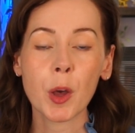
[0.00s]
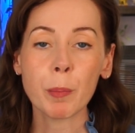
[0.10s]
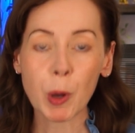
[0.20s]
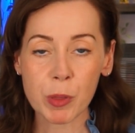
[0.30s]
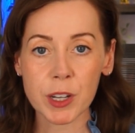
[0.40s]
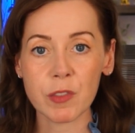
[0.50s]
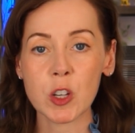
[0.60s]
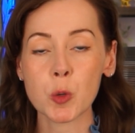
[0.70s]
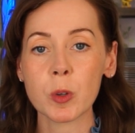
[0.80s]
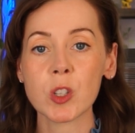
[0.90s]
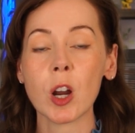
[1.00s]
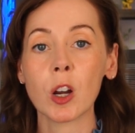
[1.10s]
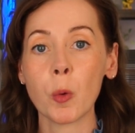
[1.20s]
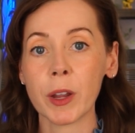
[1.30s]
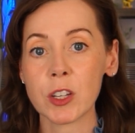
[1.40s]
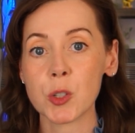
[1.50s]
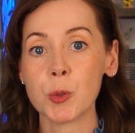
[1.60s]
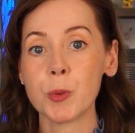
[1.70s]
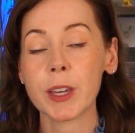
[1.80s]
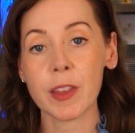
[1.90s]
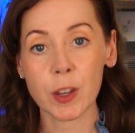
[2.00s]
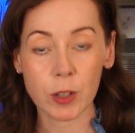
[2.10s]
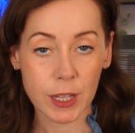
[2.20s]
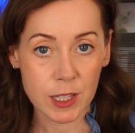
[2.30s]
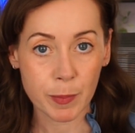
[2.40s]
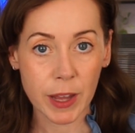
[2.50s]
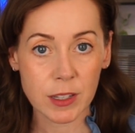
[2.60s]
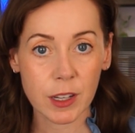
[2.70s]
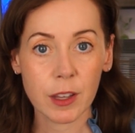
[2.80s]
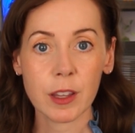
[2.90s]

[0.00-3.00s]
both individuals are going to get their needs met.